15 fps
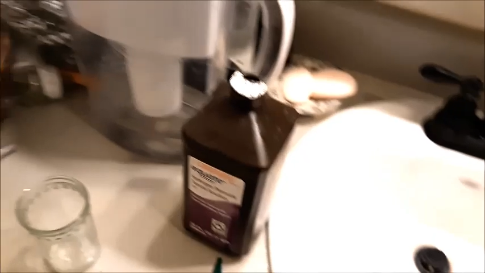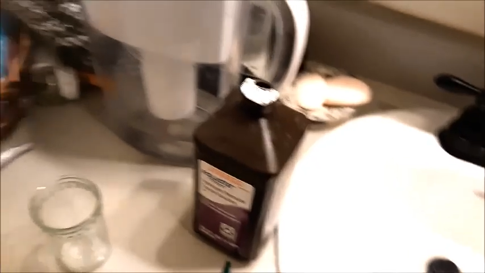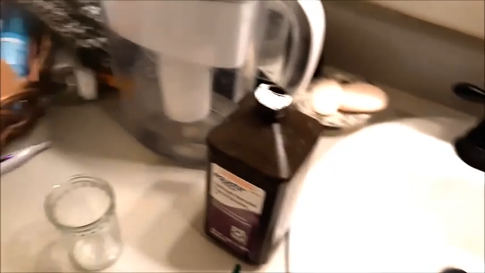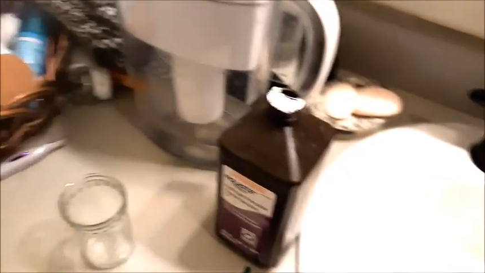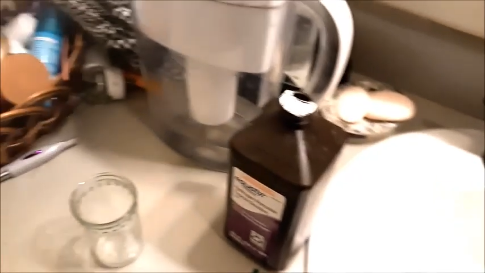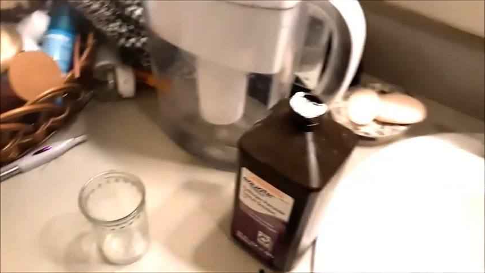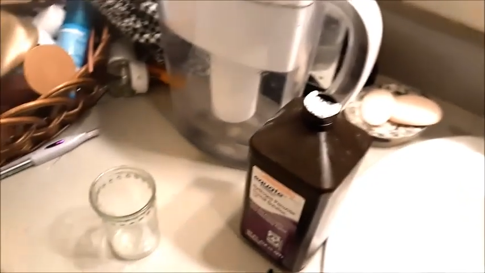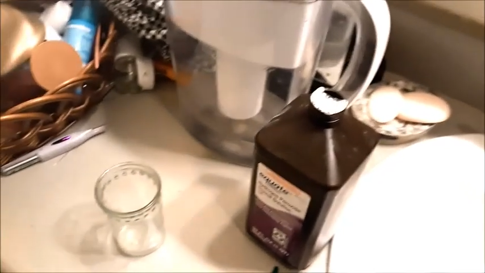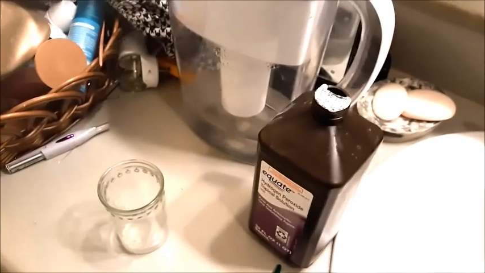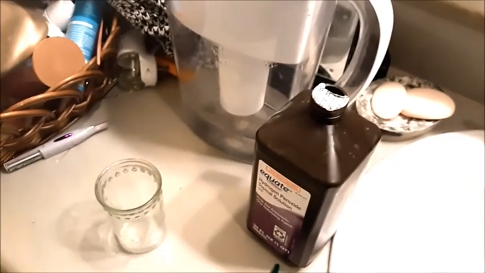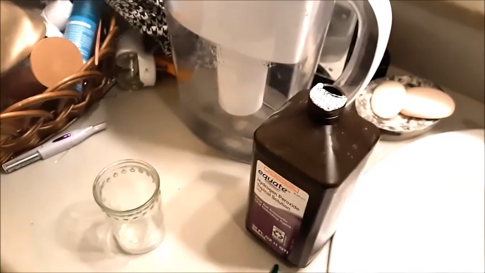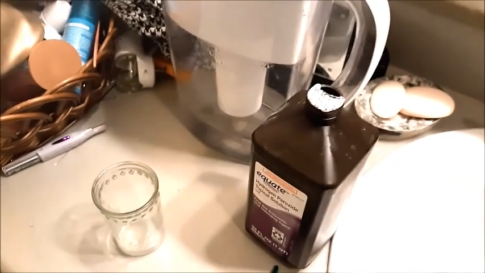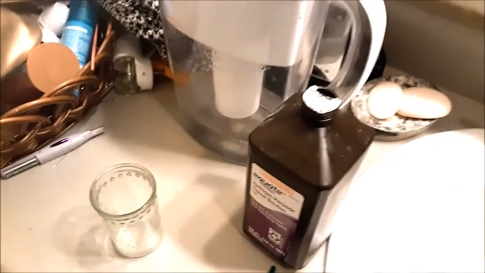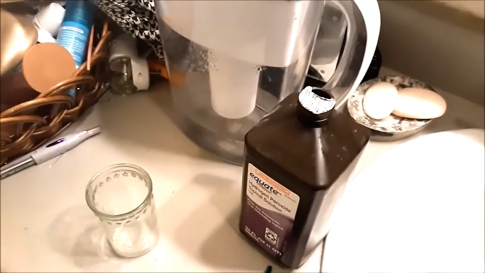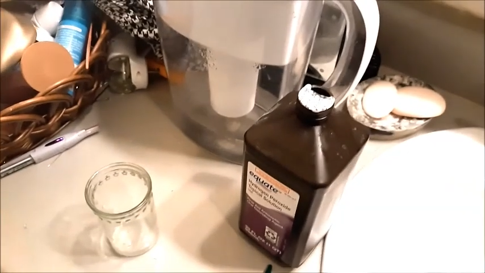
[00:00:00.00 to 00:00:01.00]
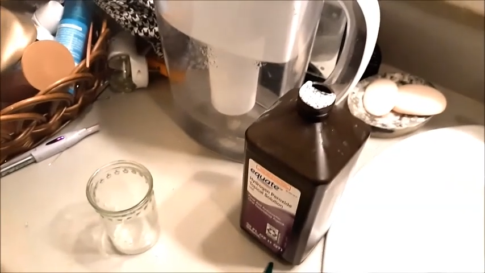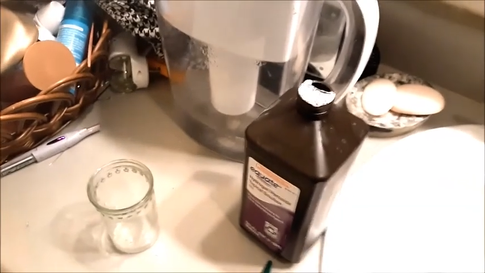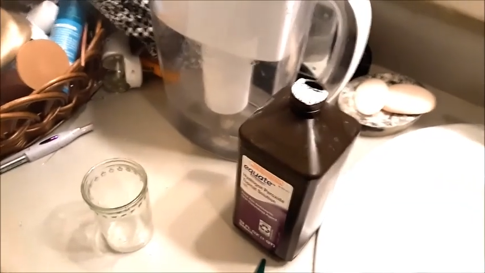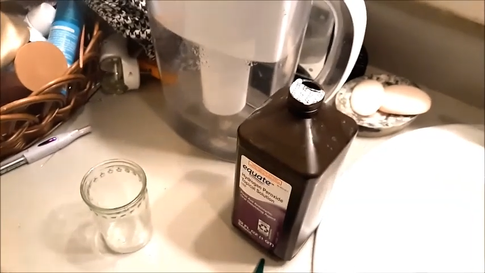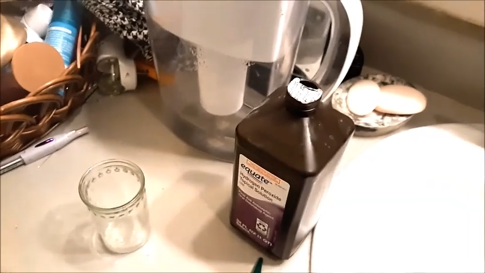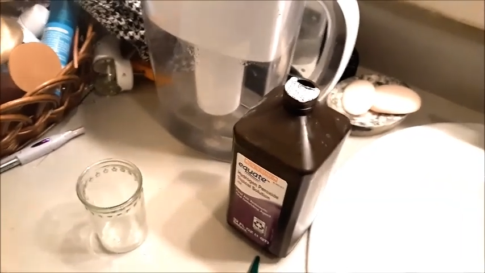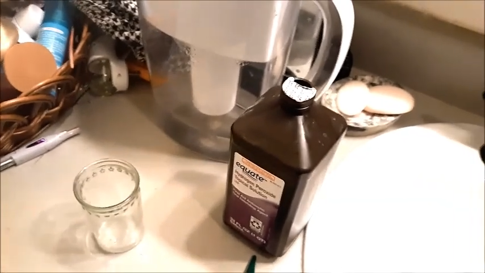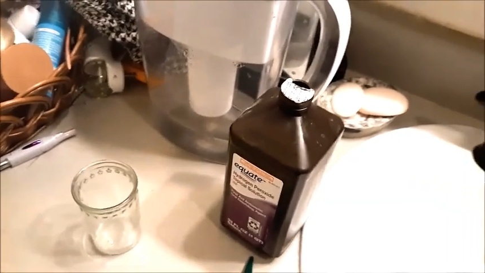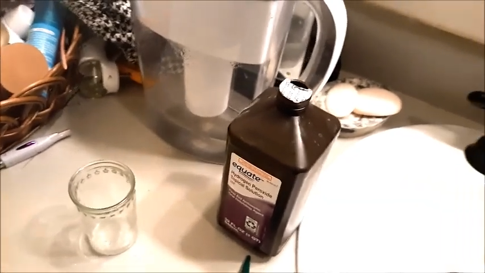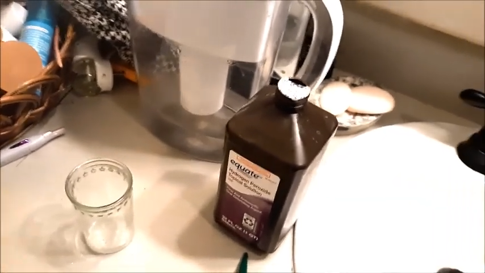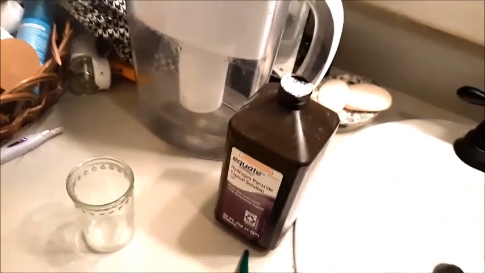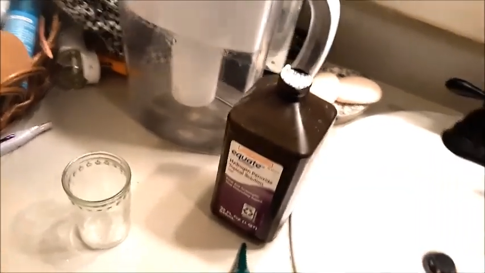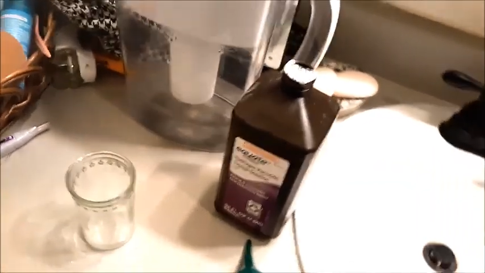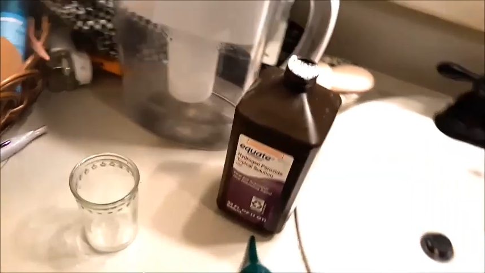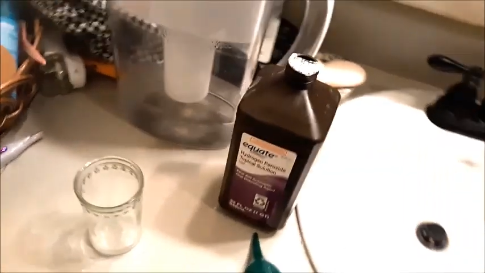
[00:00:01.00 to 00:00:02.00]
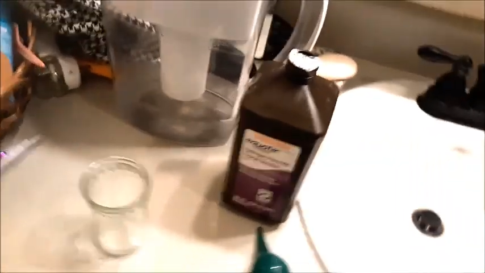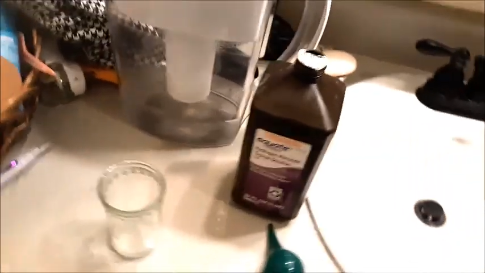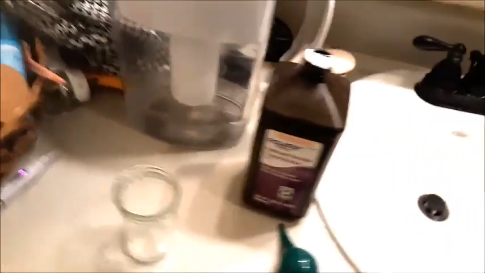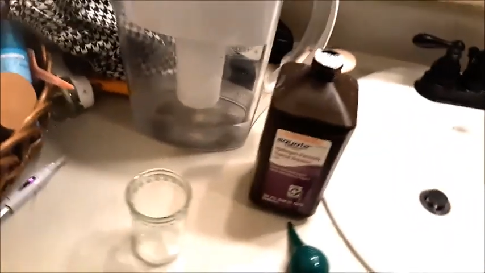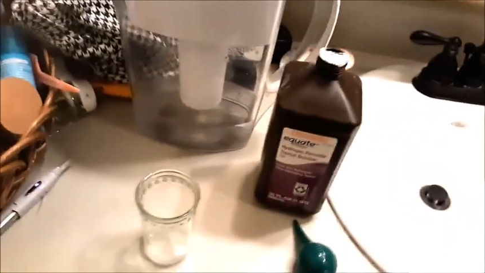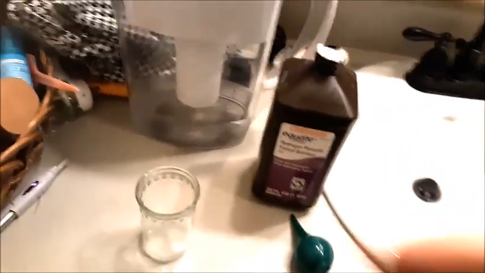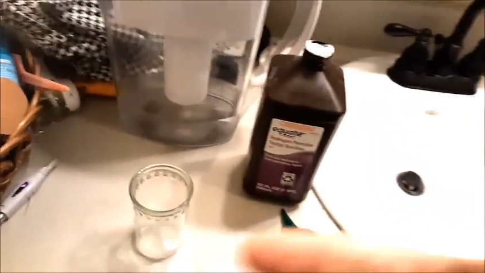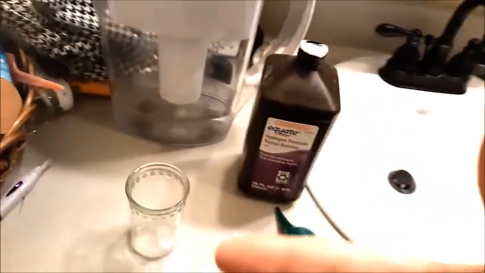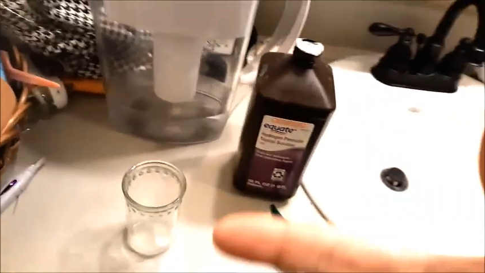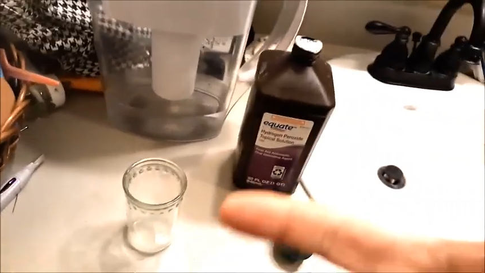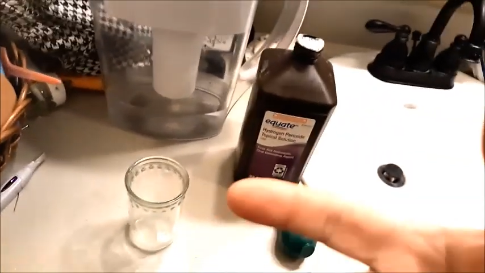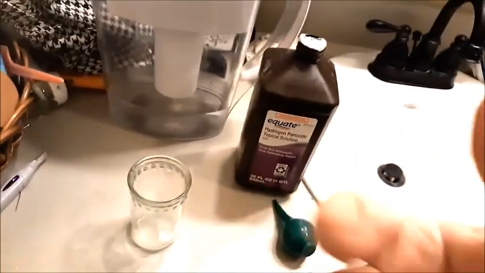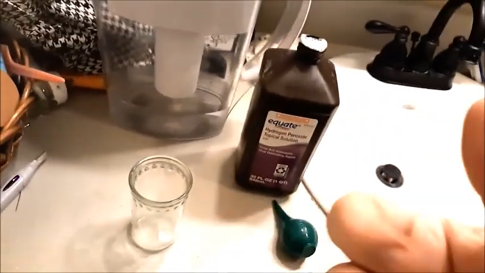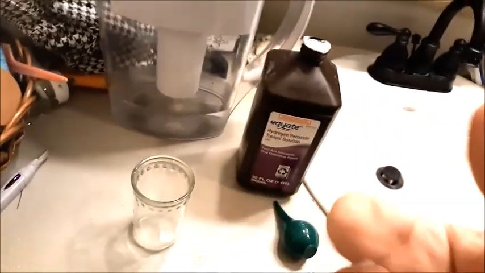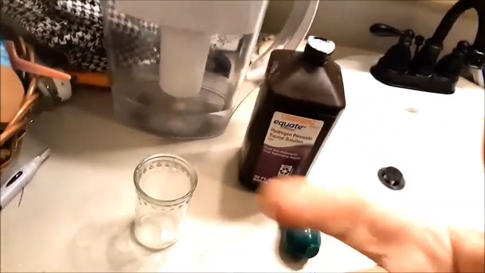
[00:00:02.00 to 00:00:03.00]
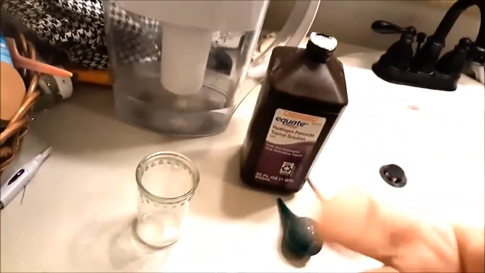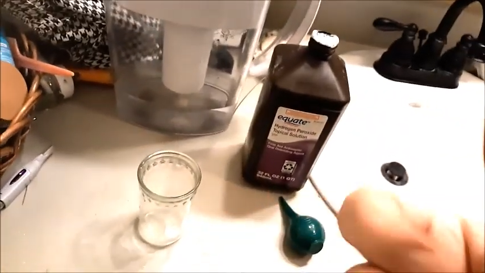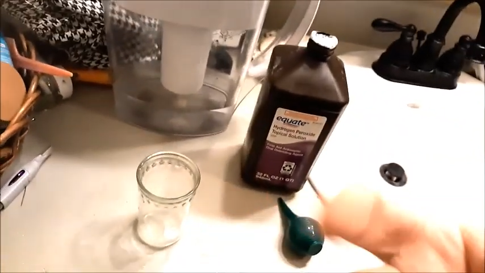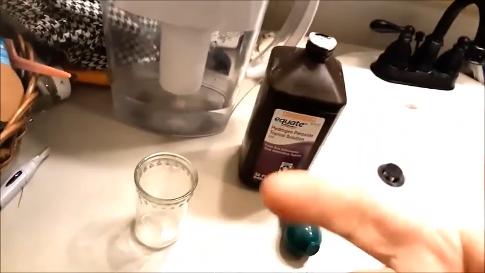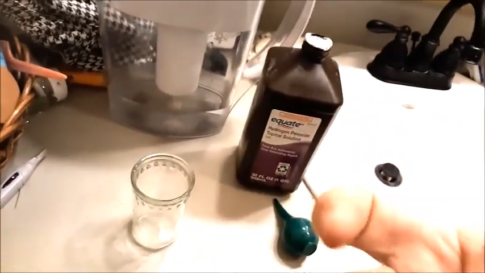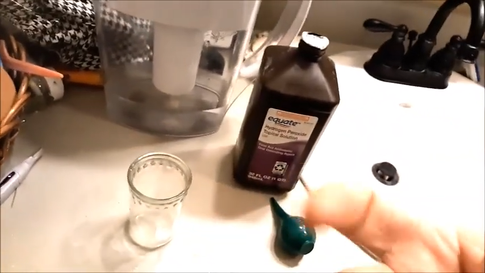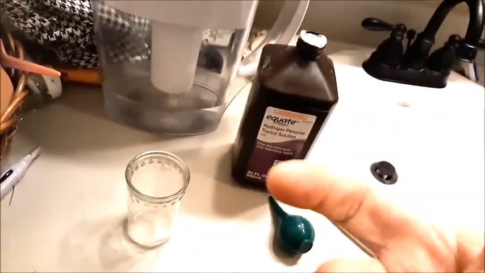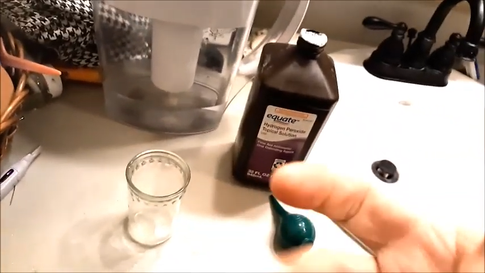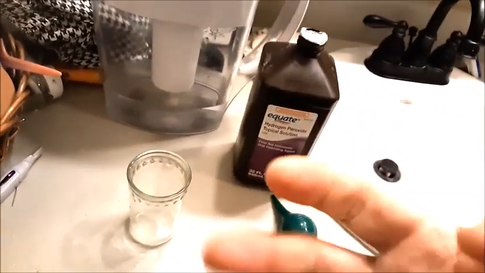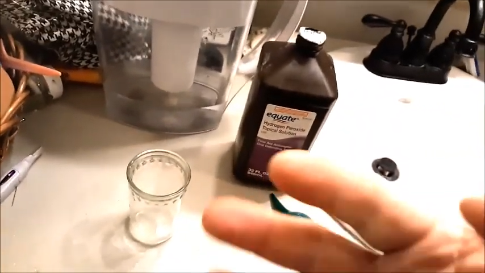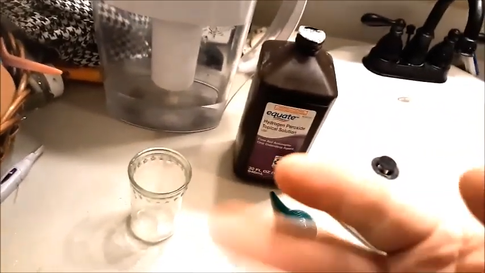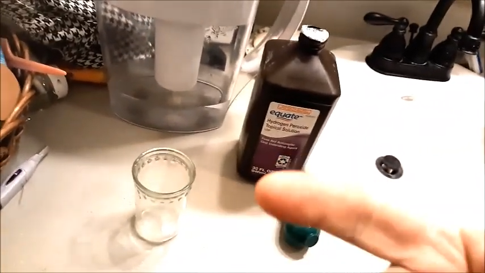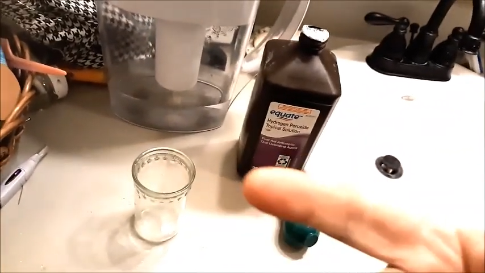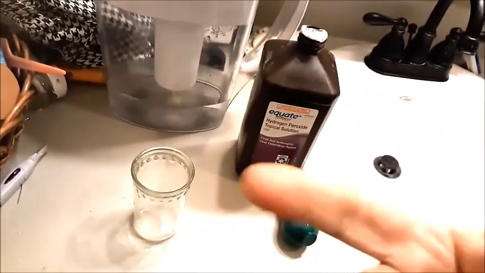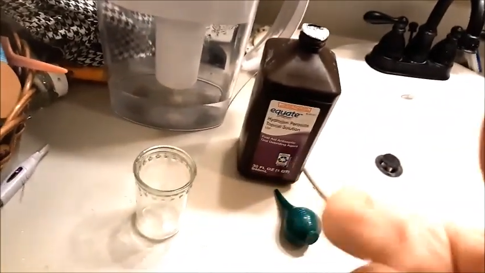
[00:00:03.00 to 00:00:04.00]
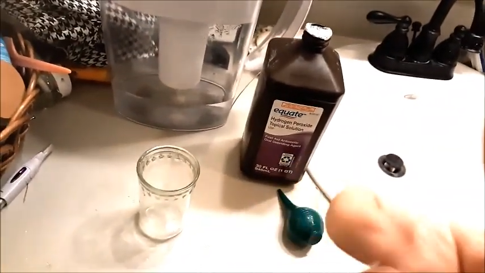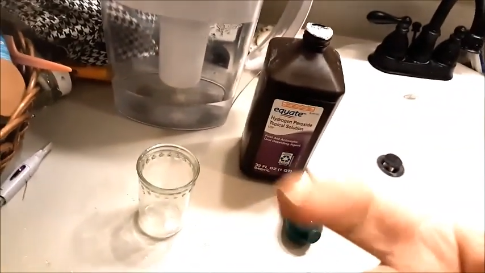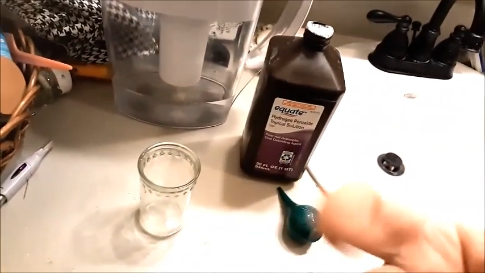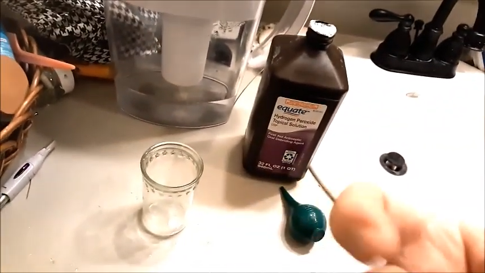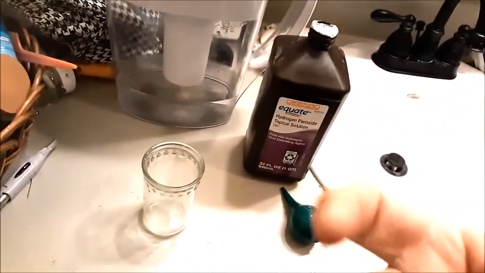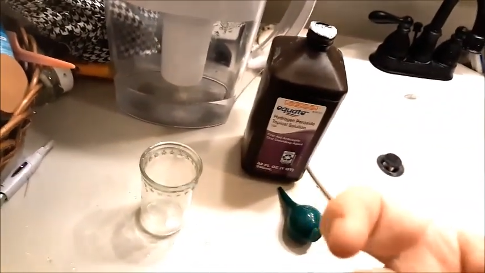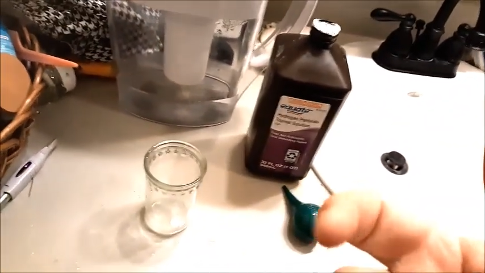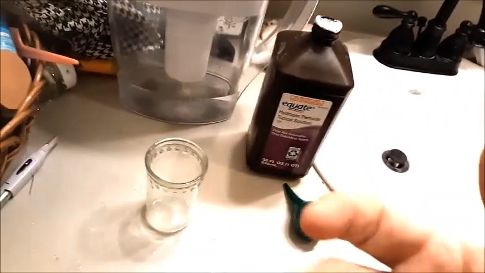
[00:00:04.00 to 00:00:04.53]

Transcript: (no speaker visible)